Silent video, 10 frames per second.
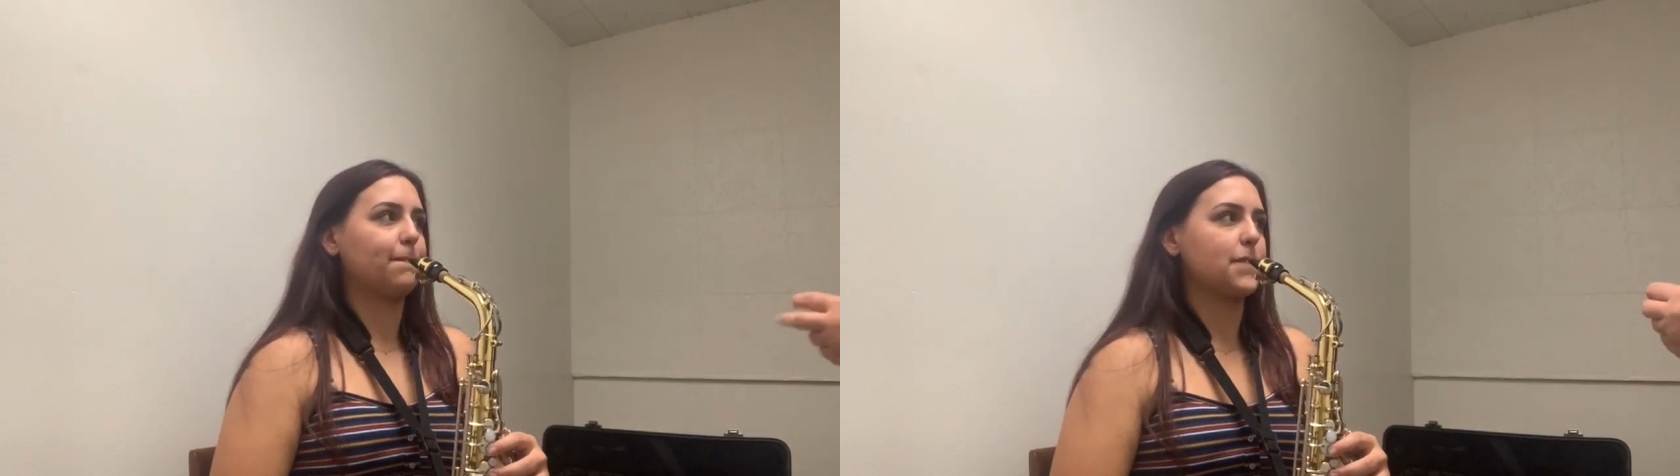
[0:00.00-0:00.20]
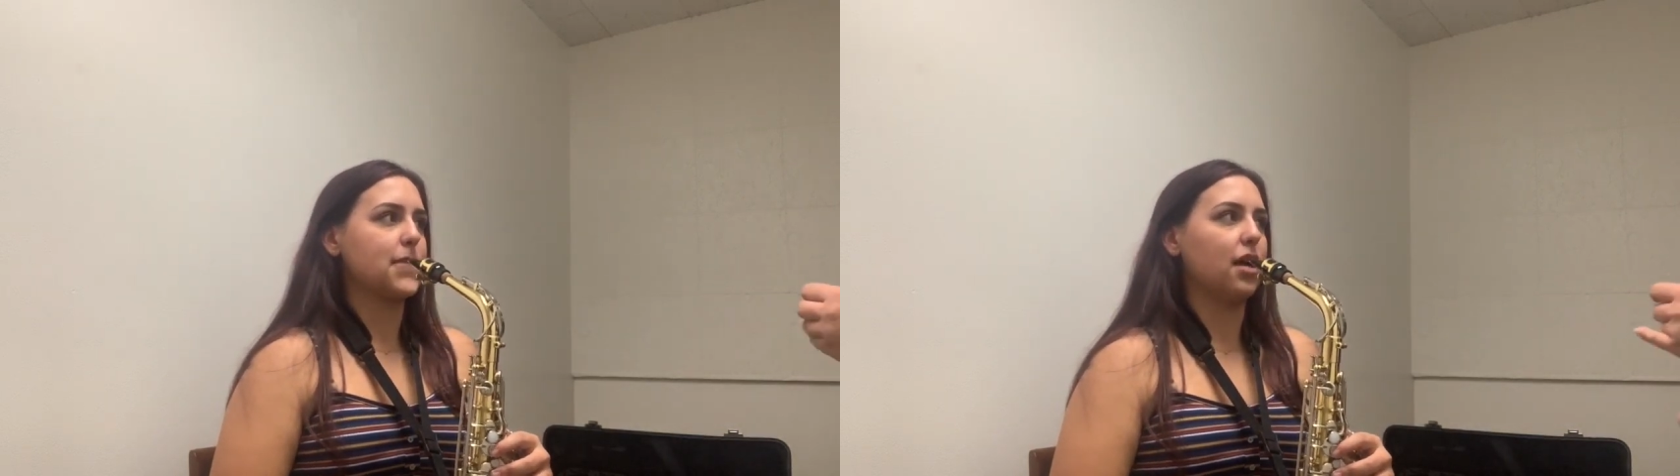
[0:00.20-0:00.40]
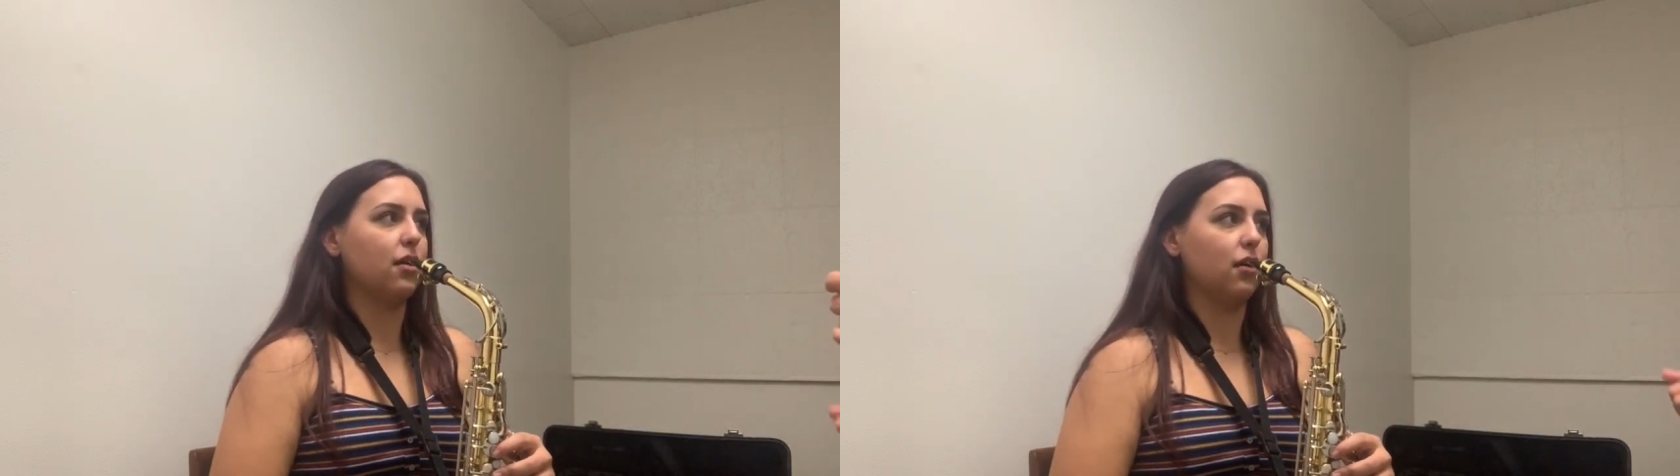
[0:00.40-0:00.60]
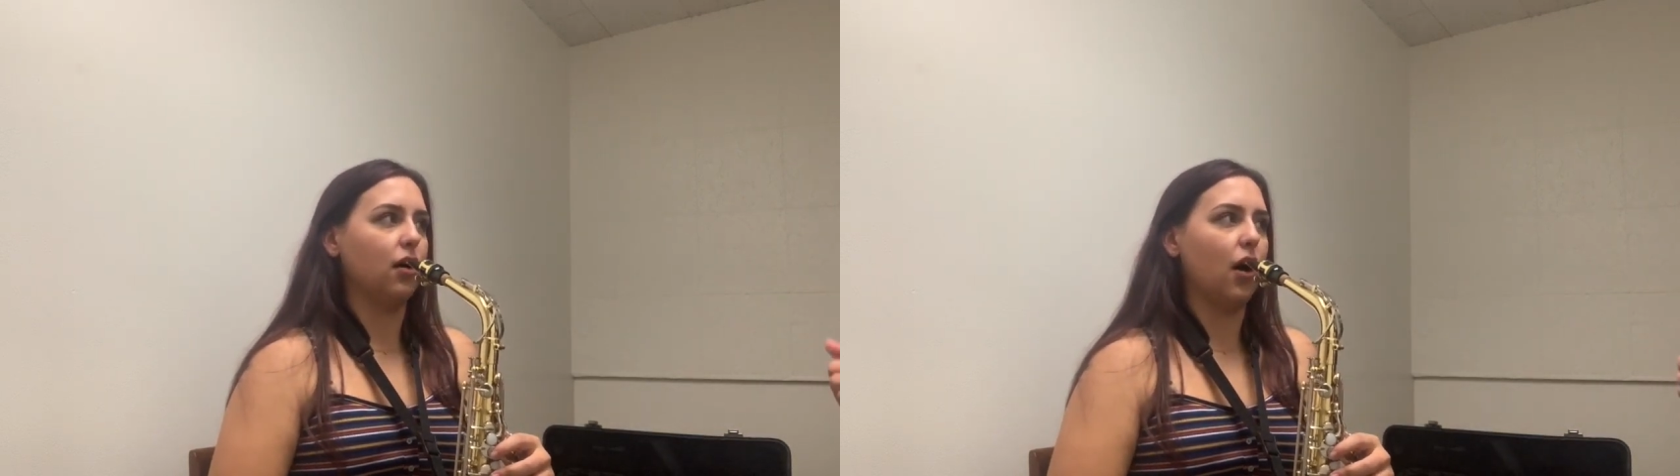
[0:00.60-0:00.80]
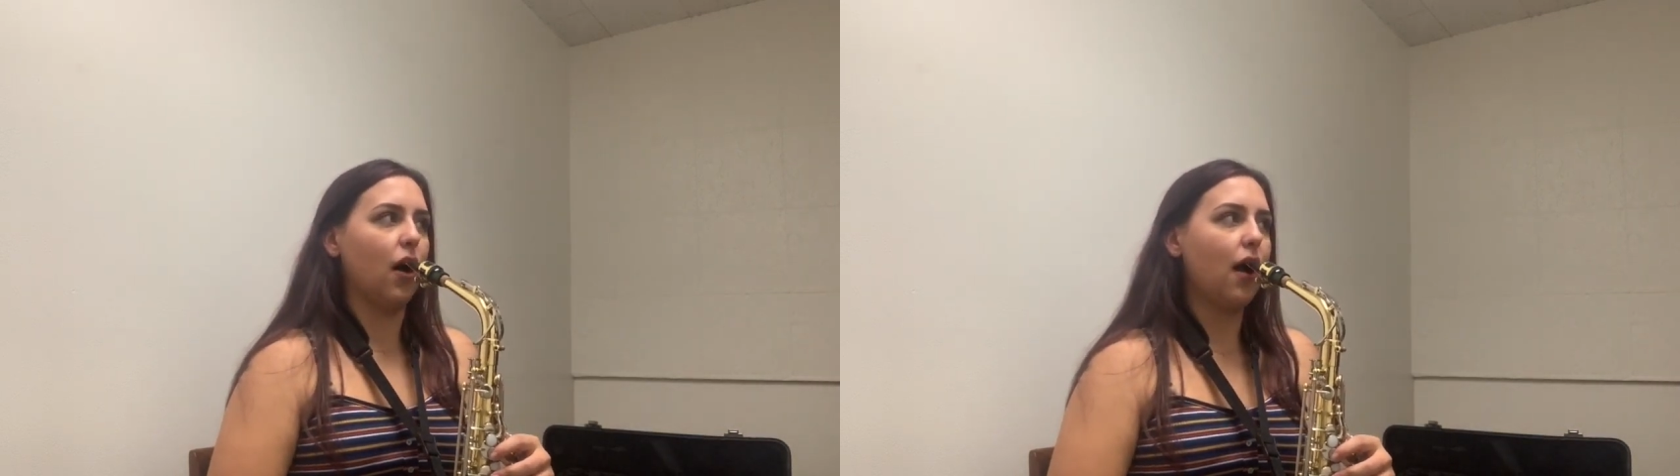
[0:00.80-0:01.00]
So try
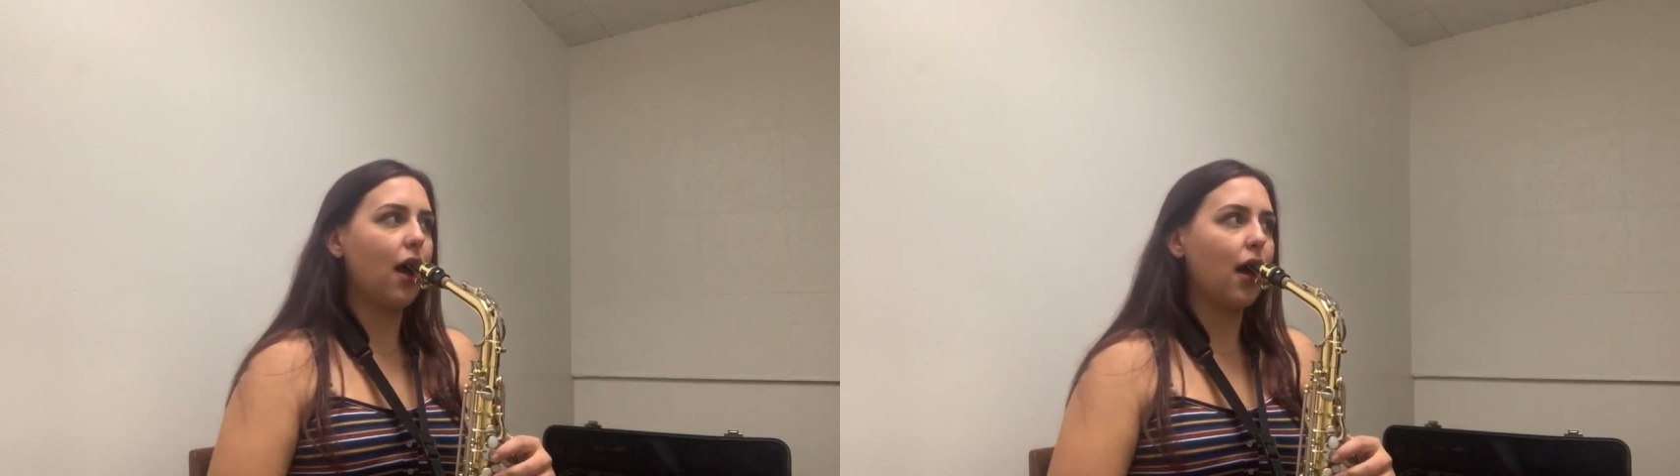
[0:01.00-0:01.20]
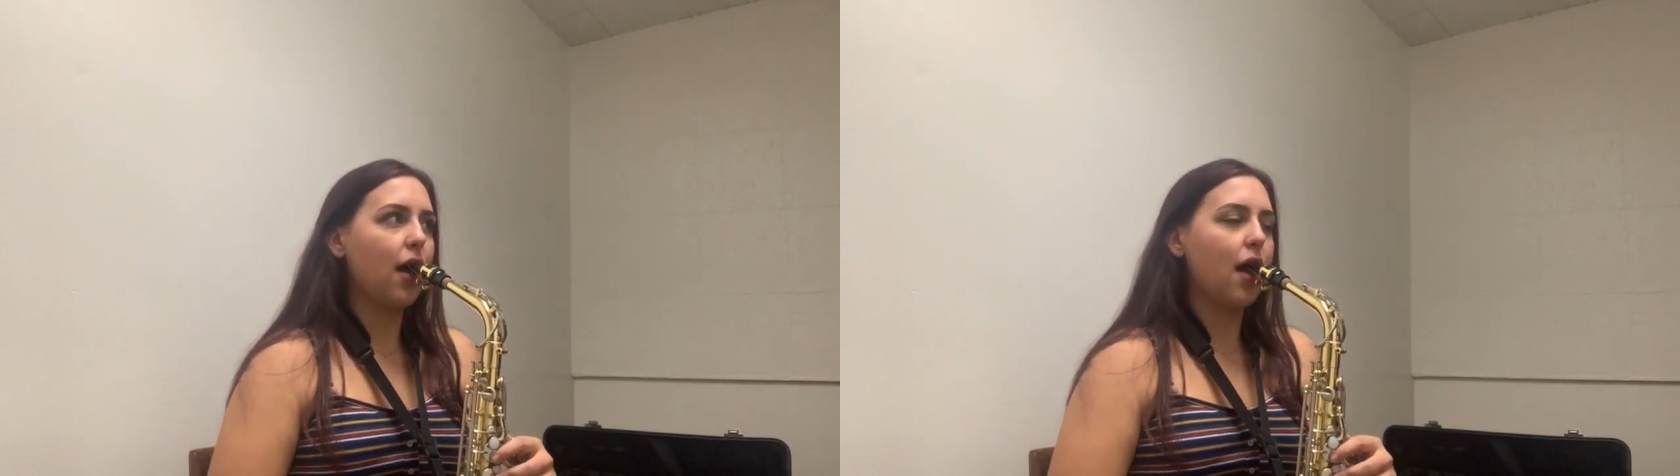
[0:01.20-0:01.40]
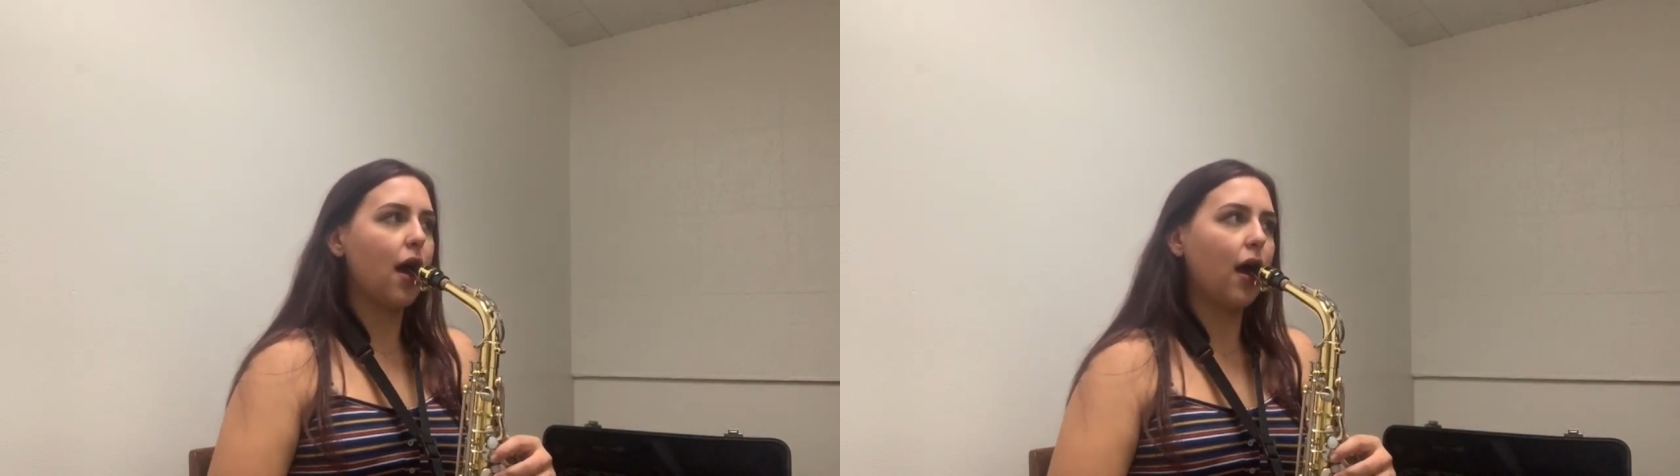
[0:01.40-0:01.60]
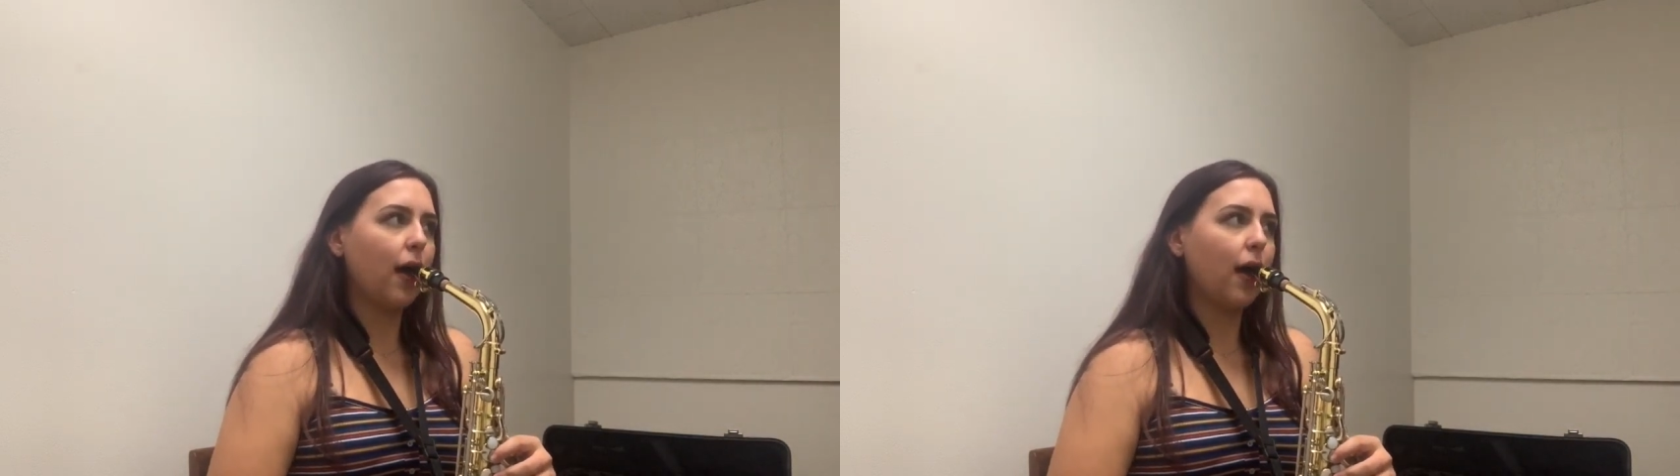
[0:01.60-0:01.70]
and do the.